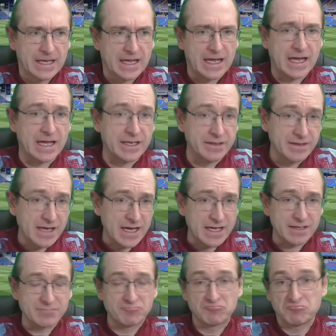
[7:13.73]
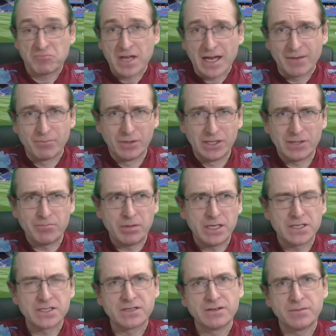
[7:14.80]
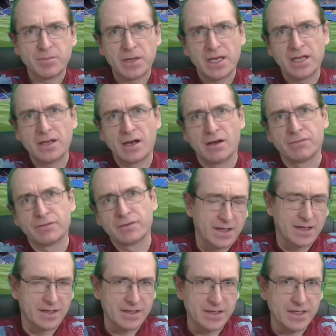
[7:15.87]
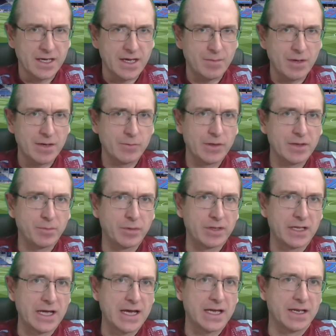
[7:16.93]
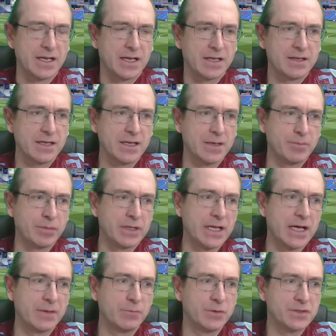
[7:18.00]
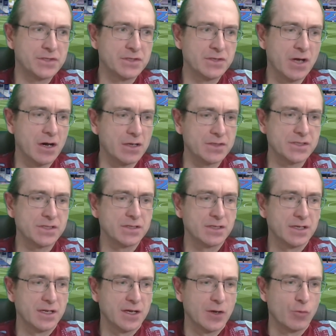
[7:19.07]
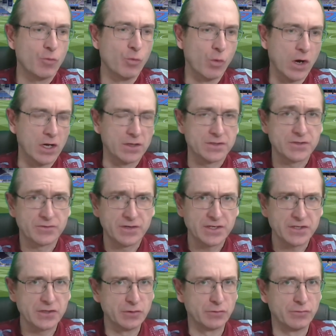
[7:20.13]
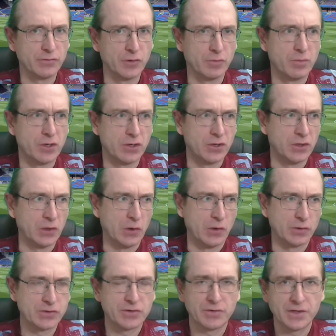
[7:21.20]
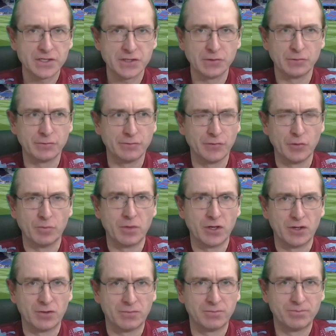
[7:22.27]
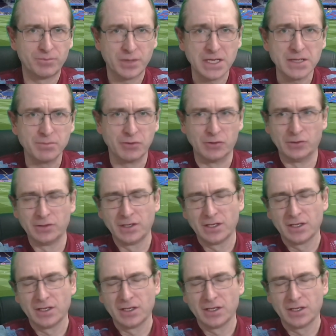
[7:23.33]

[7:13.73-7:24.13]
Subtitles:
And that gamble appears to have paid off. I think they came here with a plan, and I think that plan was not what traditional football or traditional football people